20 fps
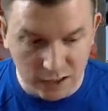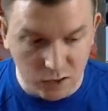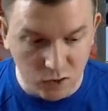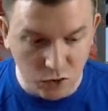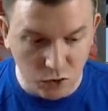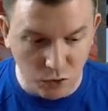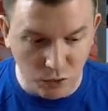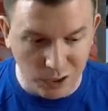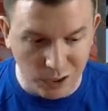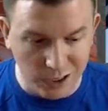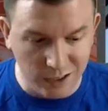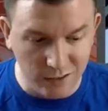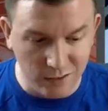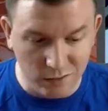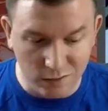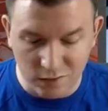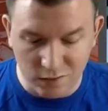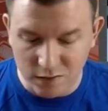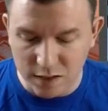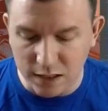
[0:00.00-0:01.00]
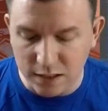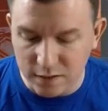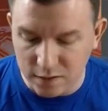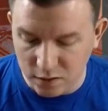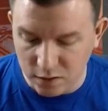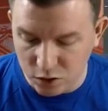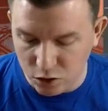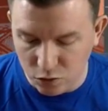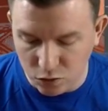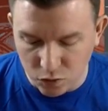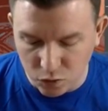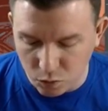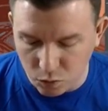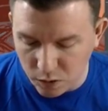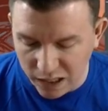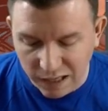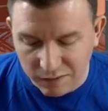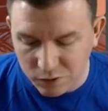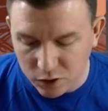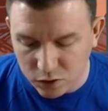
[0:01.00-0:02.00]
doing 6 issues or
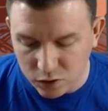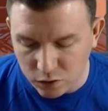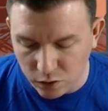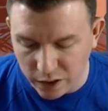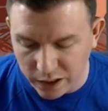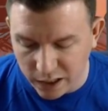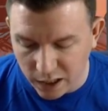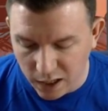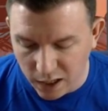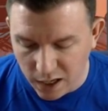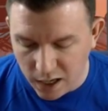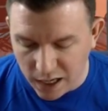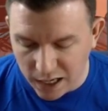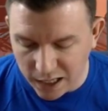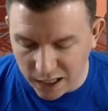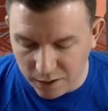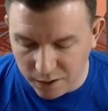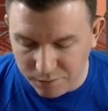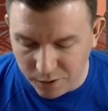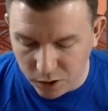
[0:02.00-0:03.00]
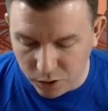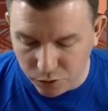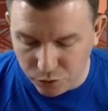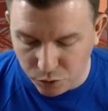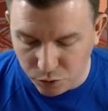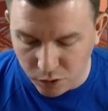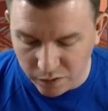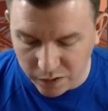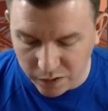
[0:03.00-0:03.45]
whatever. So like I got to follow through on the